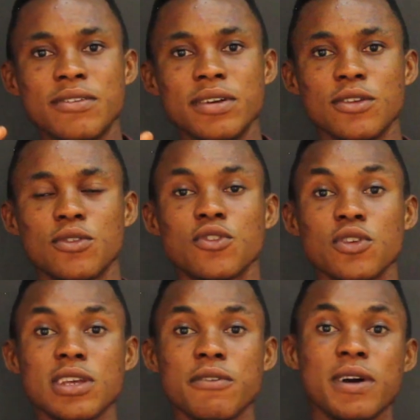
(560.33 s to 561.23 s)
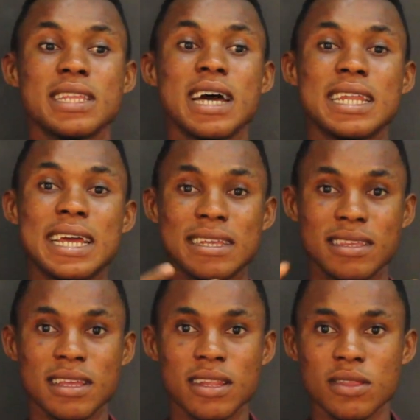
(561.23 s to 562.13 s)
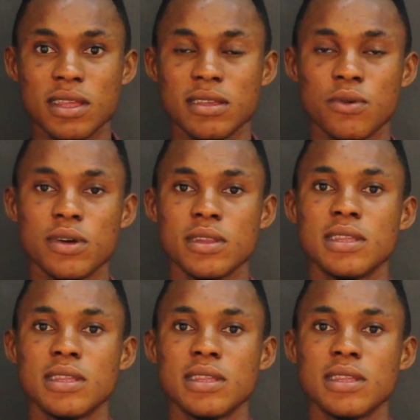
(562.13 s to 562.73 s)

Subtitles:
So social facts are the external things around us.